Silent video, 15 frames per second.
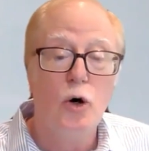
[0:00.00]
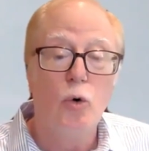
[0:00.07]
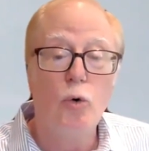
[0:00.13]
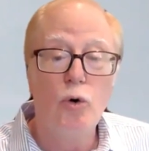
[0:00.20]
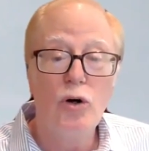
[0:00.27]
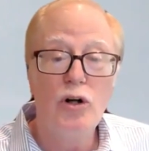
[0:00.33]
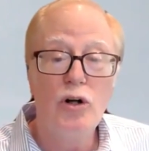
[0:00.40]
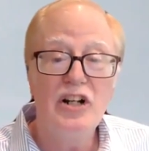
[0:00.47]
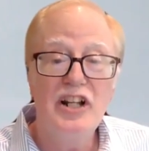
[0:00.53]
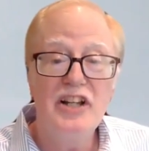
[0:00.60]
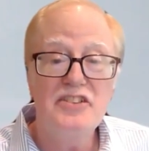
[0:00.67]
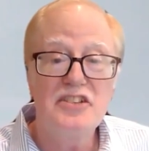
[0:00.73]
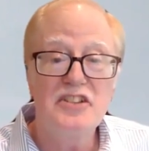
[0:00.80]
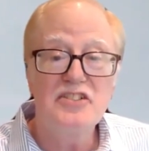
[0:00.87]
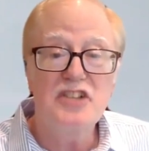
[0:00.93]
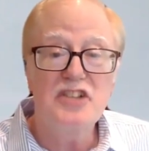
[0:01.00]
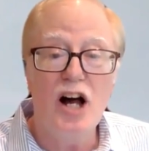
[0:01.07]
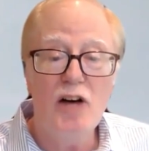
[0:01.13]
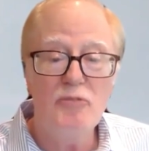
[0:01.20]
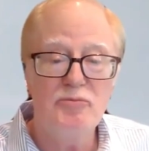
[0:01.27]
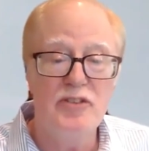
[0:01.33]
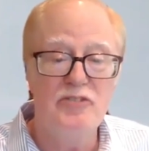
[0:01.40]
or at the
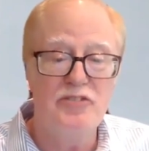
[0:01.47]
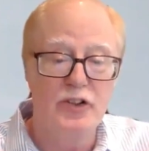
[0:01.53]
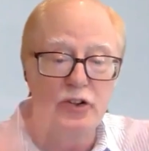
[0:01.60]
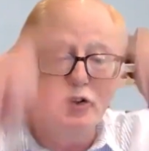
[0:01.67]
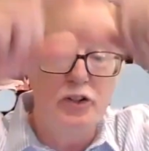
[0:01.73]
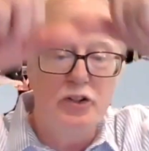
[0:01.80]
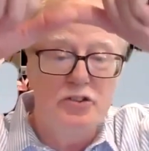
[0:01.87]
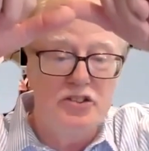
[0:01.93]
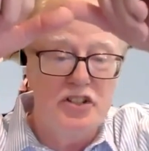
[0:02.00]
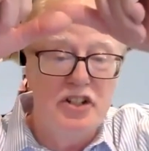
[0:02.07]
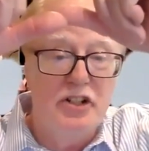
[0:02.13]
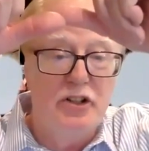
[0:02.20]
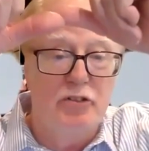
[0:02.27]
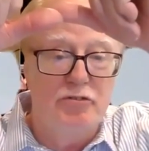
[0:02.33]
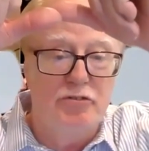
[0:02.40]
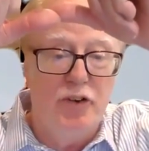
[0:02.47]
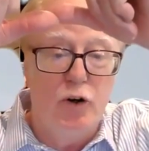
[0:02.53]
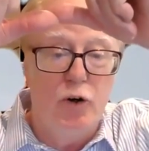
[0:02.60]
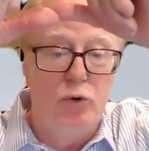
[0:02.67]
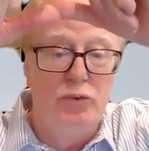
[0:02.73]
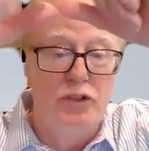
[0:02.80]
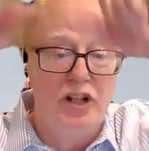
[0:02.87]
top, if you're using your
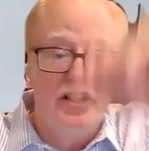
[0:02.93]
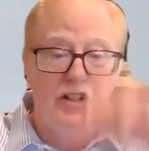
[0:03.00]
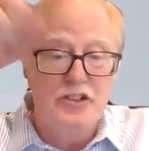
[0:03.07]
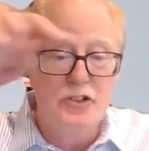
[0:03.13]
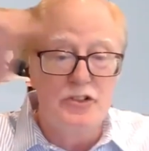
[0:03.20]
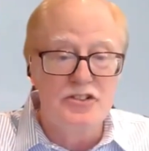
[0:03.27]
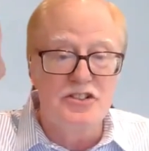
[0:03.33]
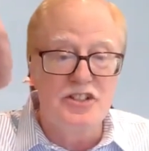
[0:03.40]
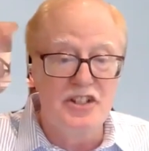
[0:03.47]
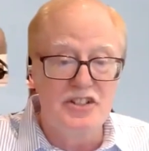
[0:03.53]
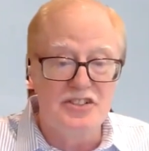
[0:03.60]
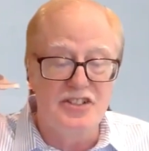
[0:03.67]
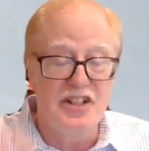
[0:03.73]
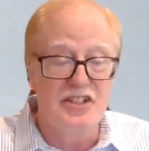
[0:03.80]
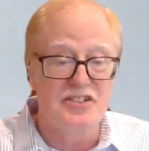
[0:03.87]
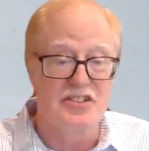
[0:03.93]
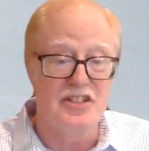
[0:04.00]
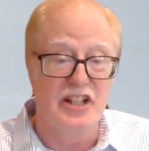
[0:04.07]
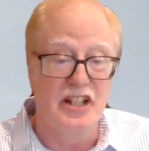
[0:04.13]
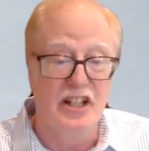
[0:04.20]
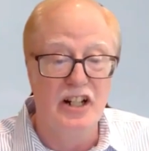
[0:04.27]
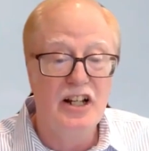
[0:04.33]
phone, you'll see
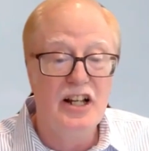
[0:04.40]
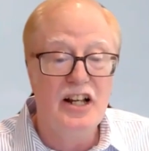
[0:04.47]
CC.